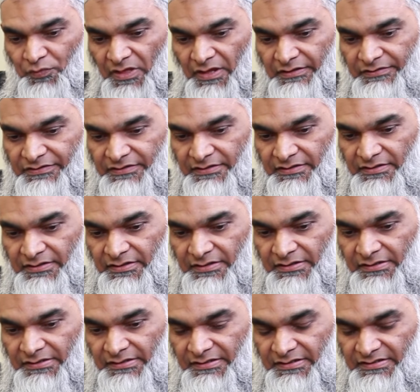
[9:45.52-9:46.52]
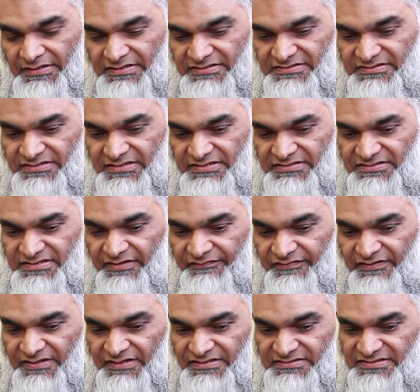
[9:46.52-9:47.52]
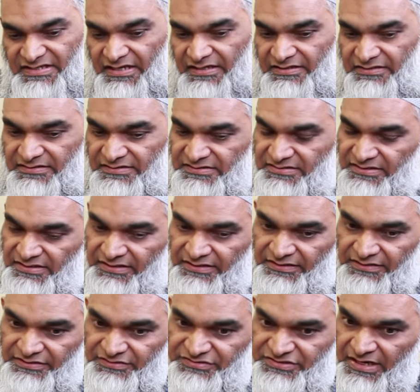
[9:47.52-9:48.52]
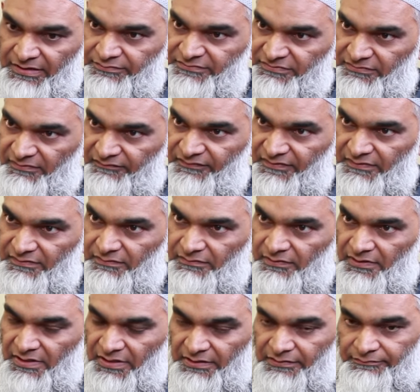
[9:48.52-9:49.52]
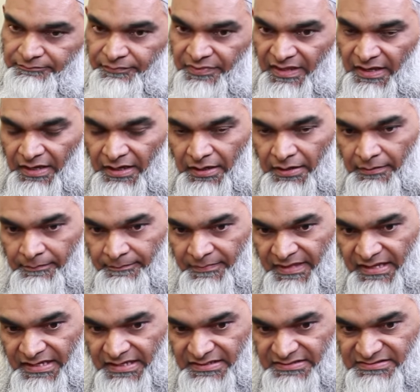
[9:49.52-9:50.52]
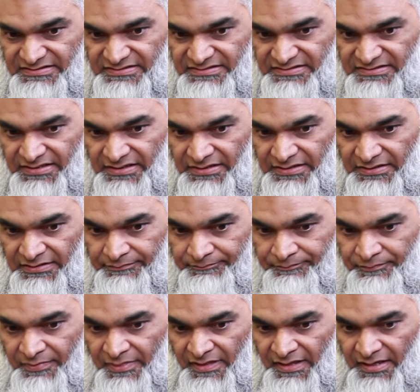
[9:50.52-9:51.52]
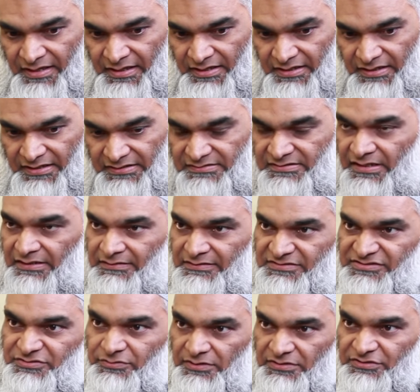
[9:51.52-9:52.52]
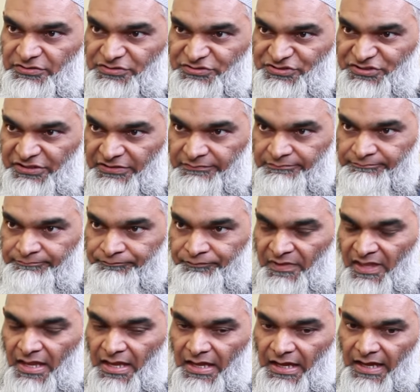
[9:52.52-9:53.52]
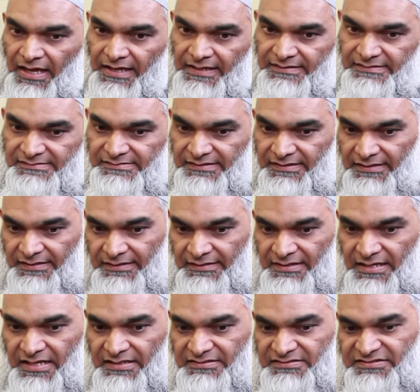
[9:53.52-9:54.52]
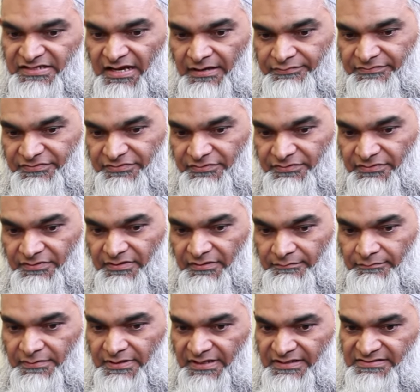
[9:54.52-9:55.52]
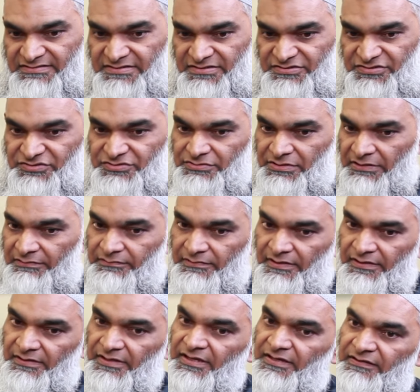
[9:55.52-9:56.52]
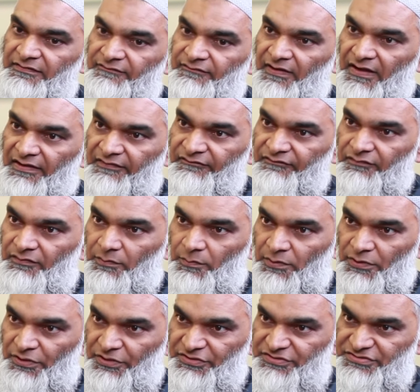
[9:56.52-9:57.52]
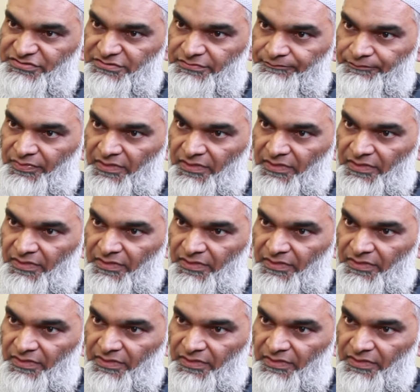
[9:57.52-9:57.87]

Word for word: the, this, the 72nd uh, chapter of the Quran um, is uh, uh, entitled Surat al Jinn, and that chapter comprises 285 words,